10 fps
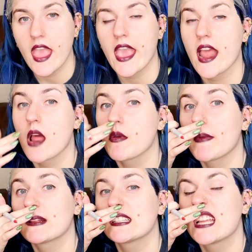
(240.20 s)
and I'm
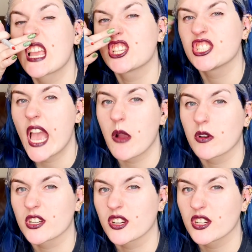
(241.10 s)
about to take a
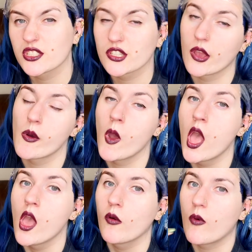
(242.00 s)
shower, so
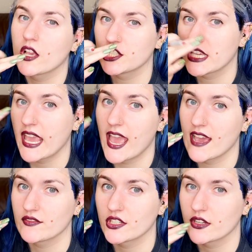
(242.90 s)
washing it
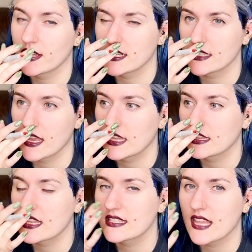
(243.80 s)
after is
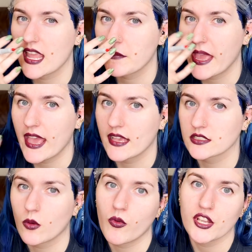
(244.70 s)
the same
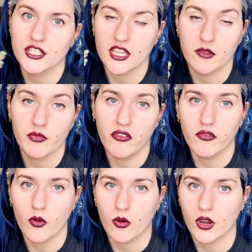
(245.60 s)
as washing it
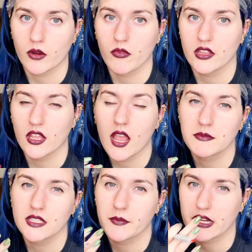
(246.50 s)
before when it
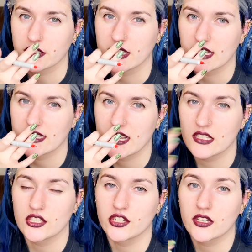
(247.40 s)
comes to piercings
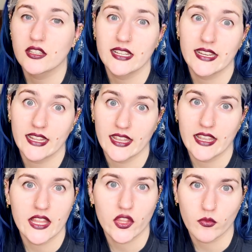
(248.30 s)
because you're cleaning it
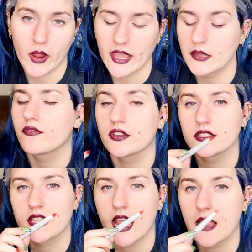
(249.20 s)
either way. First
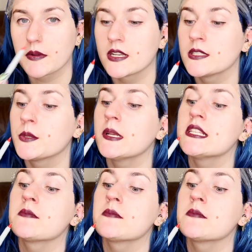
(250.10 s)
thing I'm going to do is